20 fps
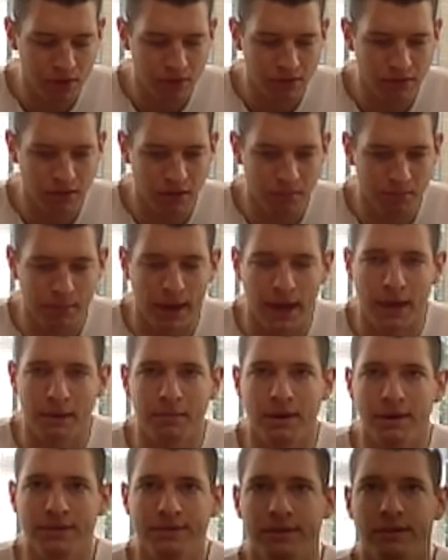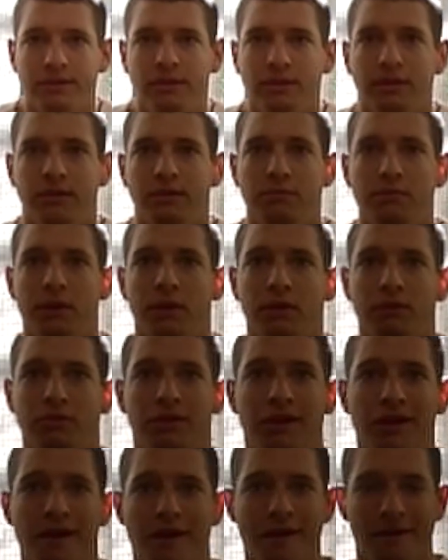It's not bad, but I still don't like
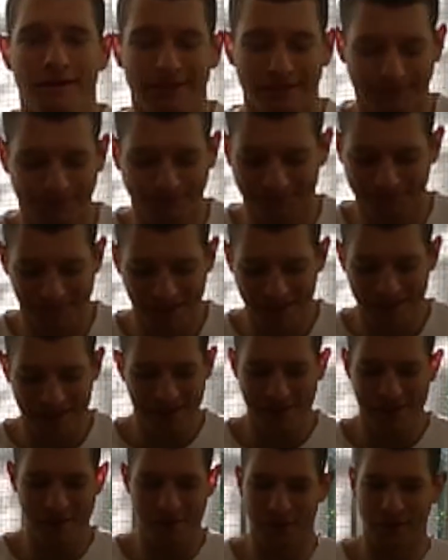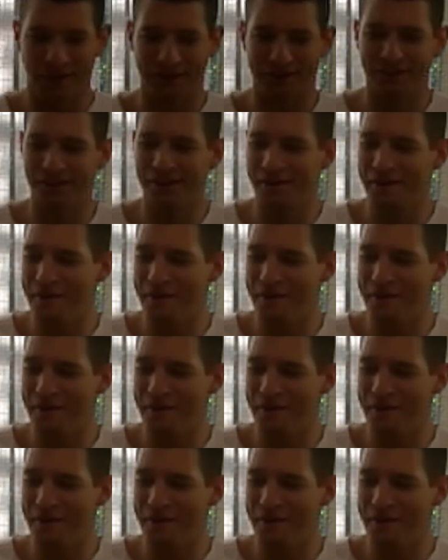tomatoes. No thanks.